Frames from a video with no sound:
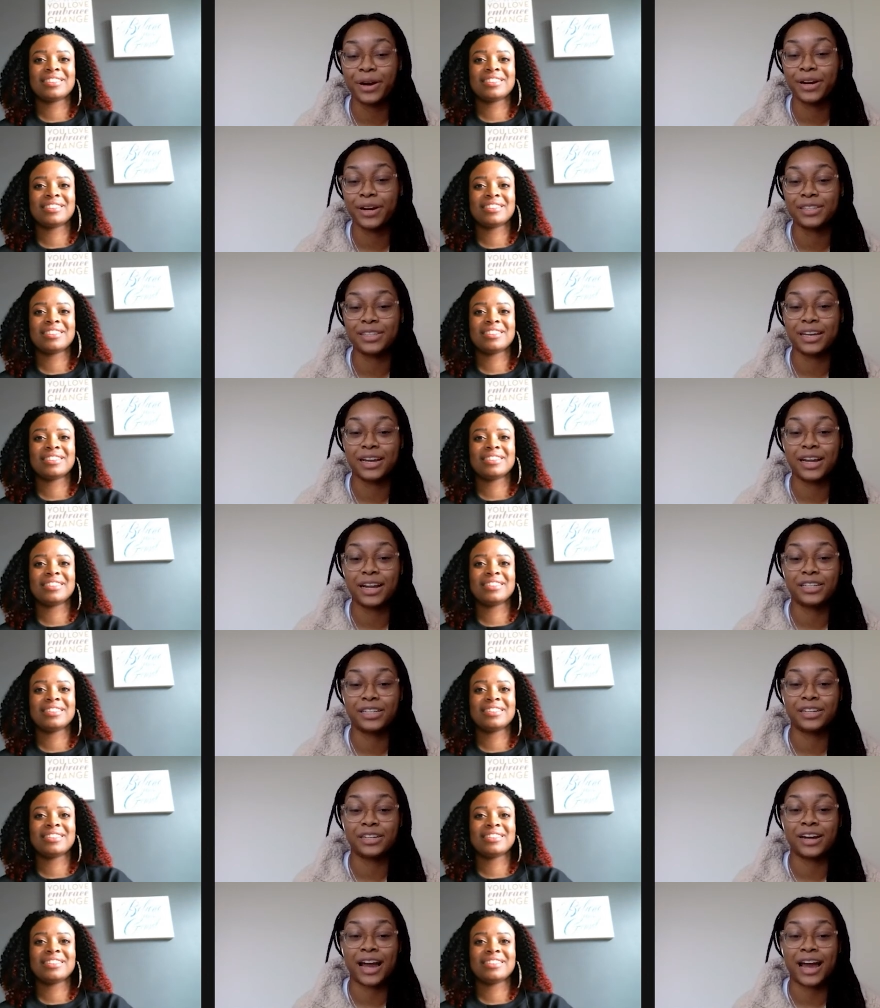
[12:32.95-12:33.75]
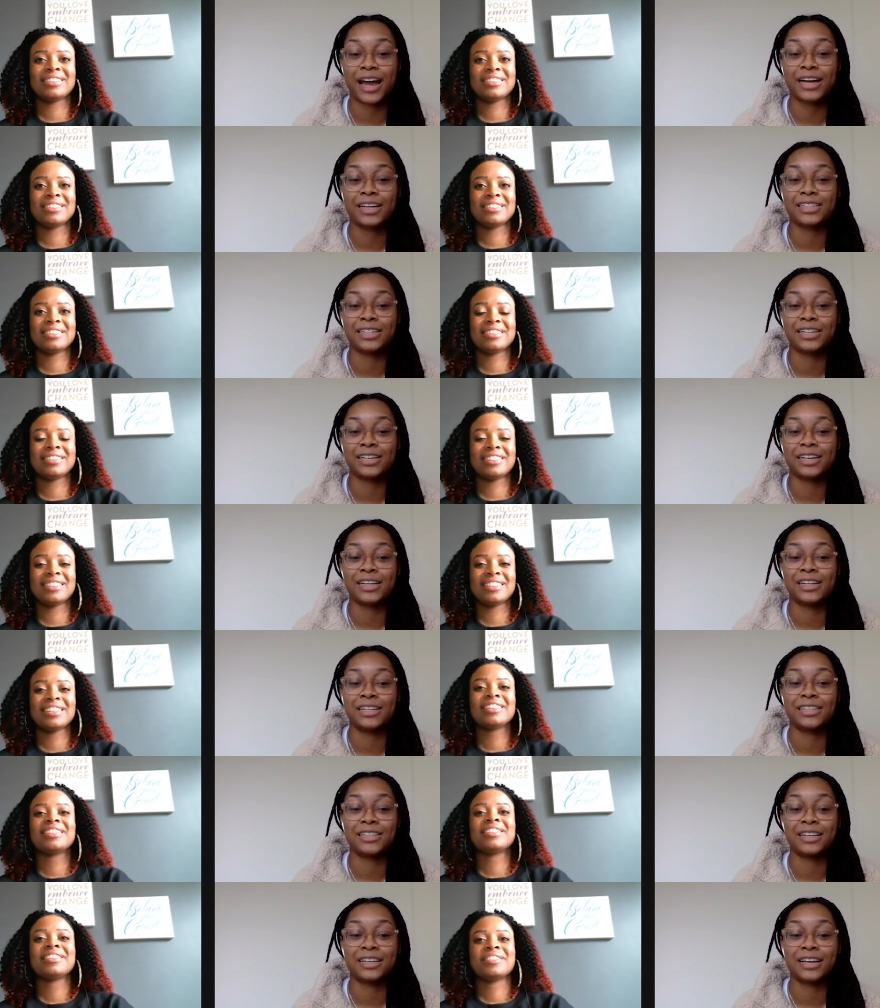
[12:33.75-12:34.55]
Speaker 1: in person
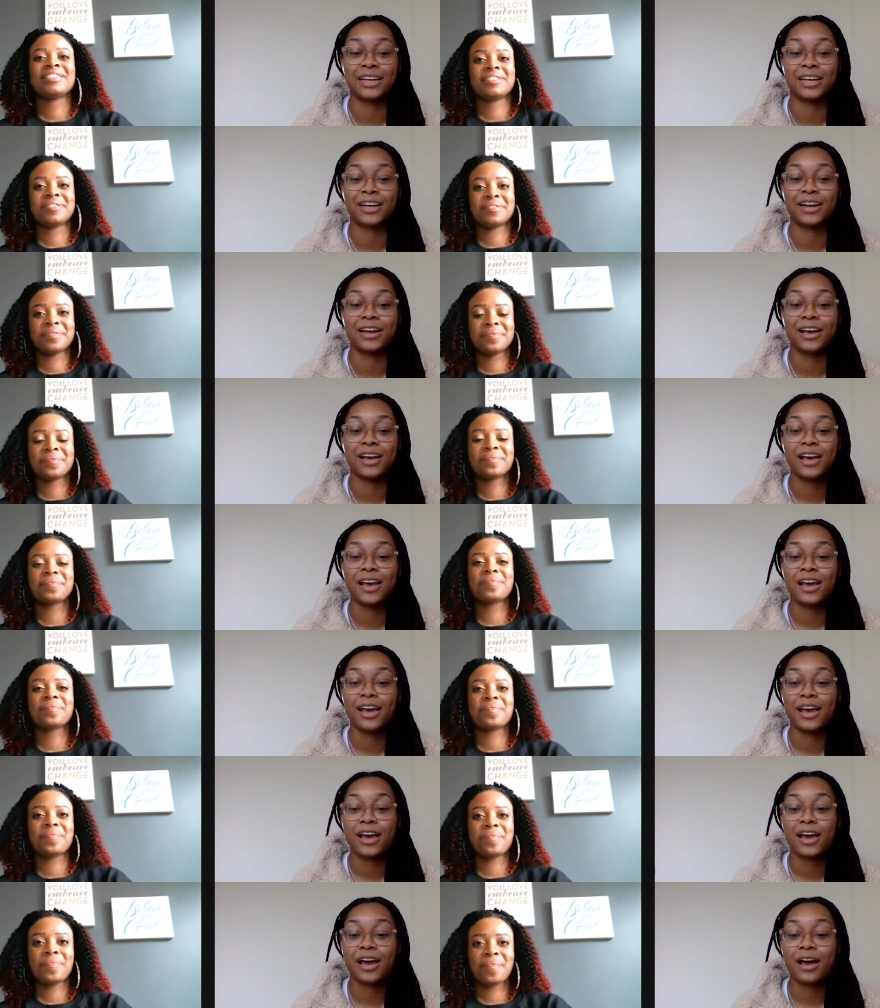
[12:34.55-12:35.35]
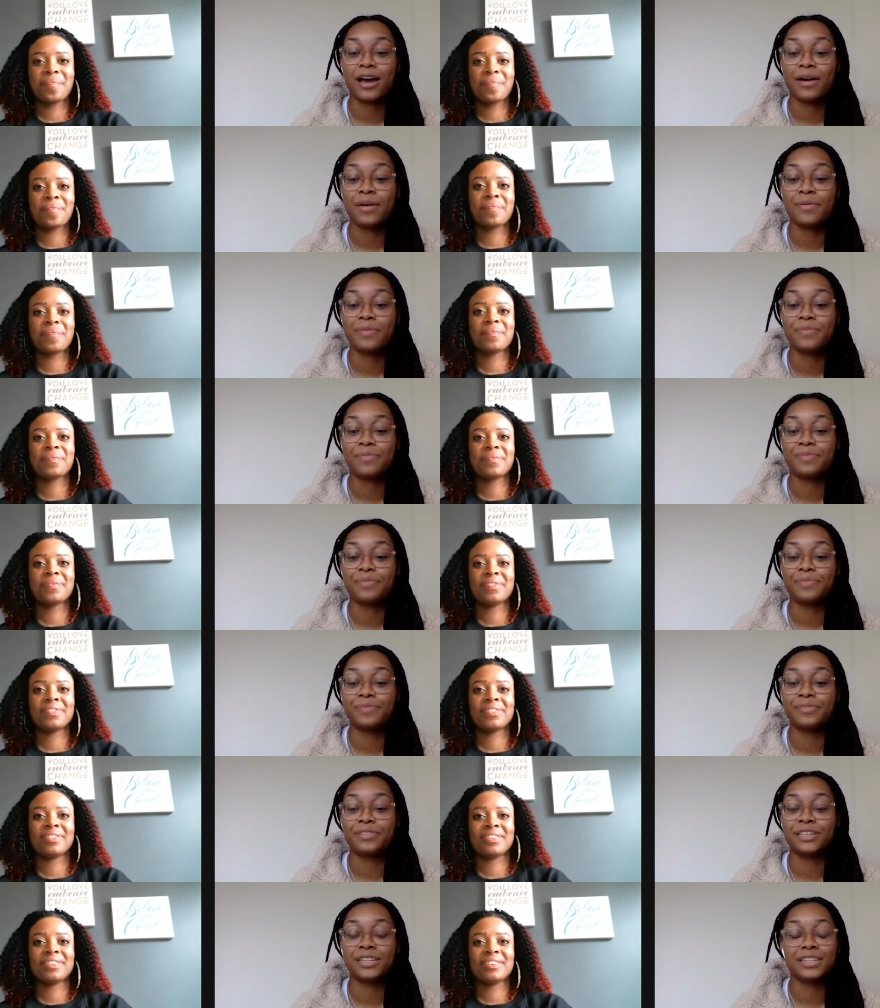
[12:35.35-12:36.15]
interactions and um,
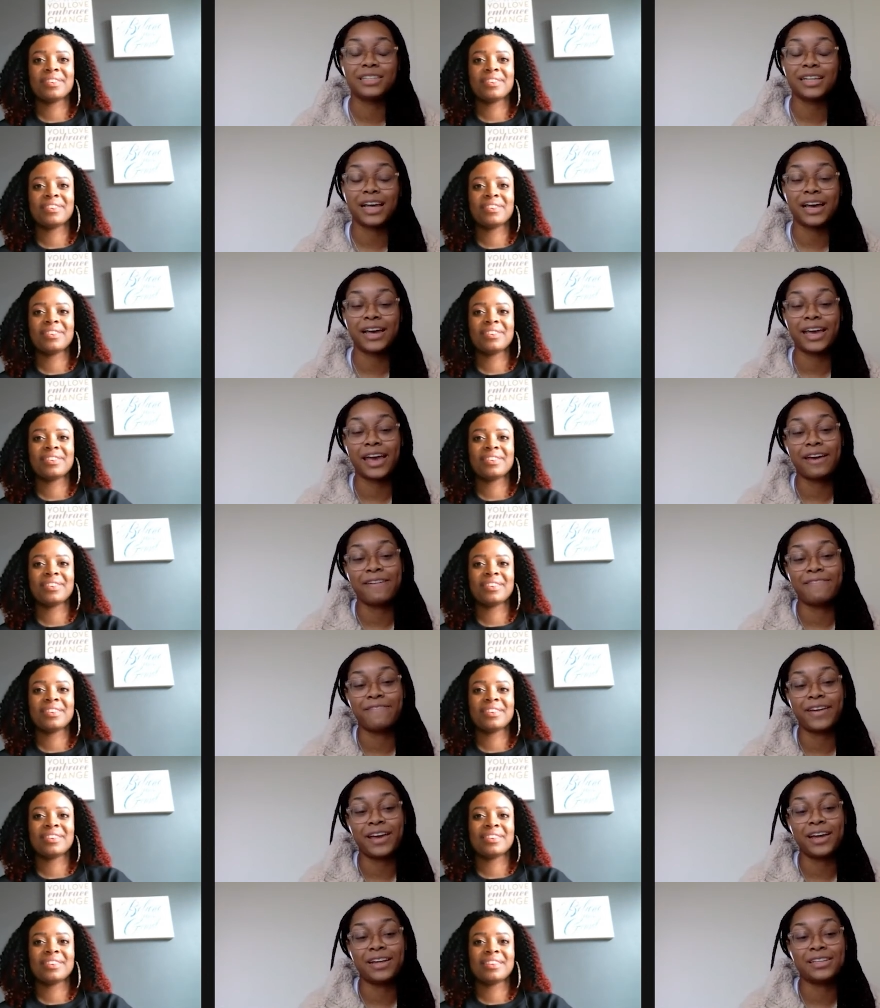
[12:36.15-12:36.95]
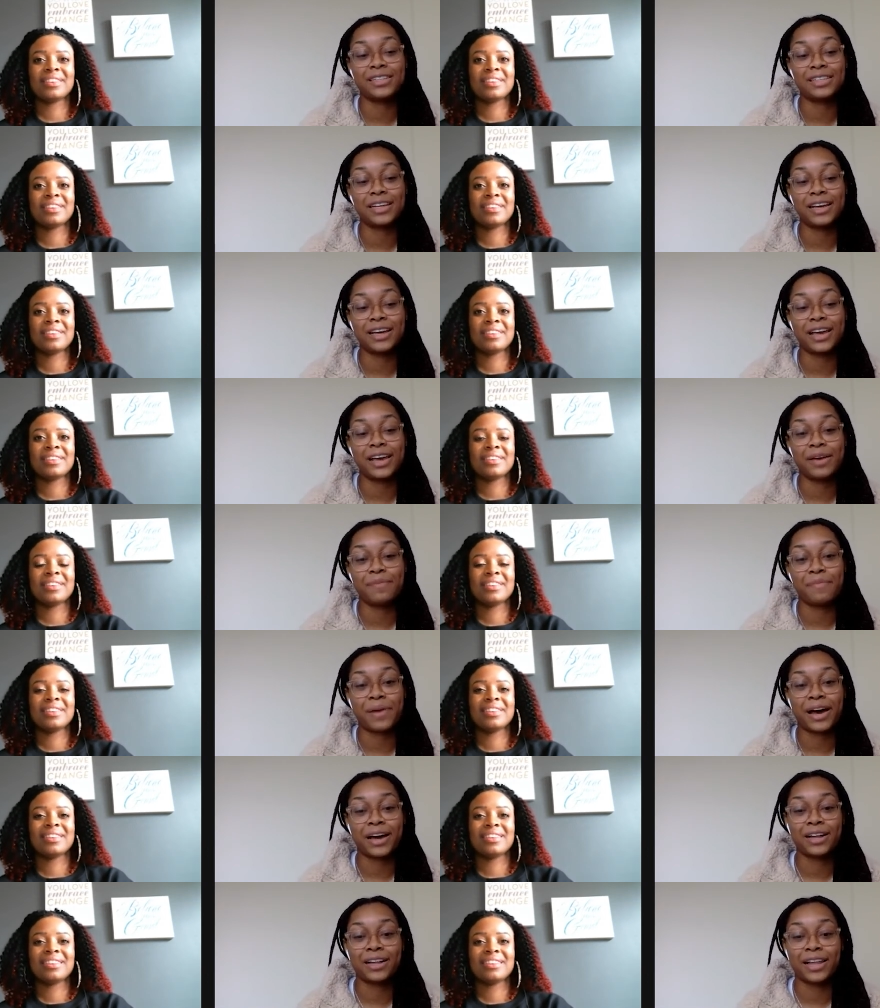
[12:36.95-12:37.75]
just like advancing
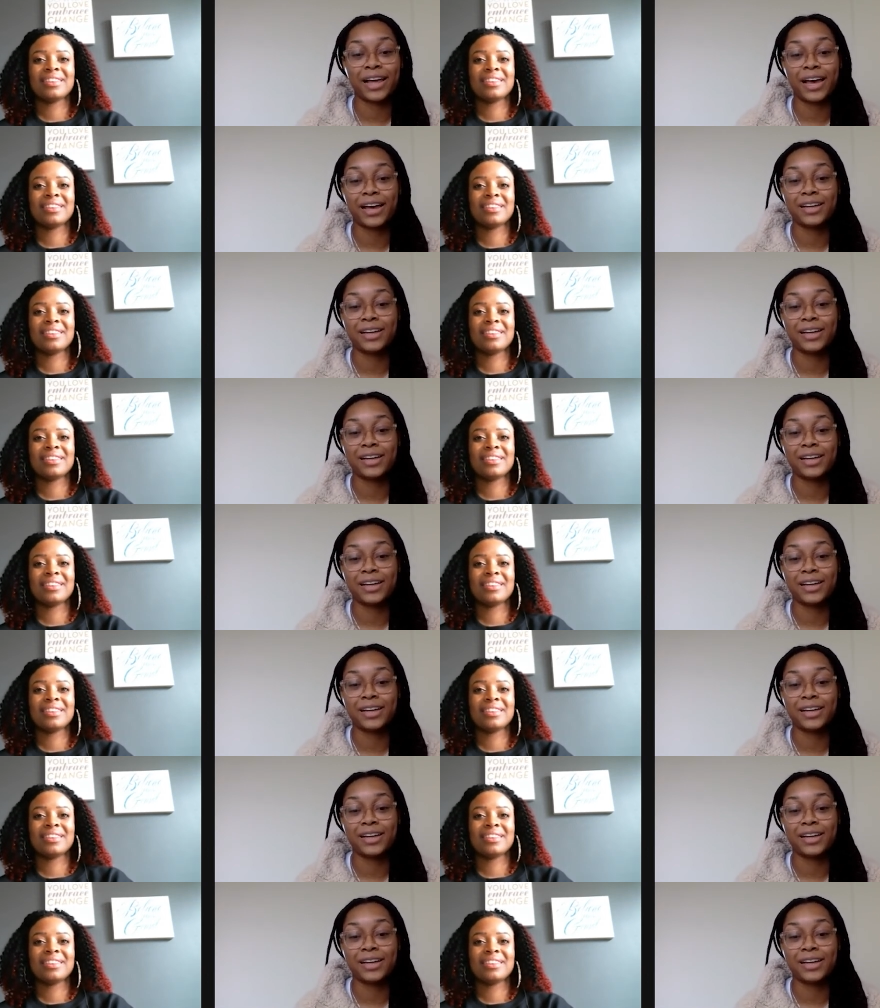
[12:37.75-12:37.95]
in my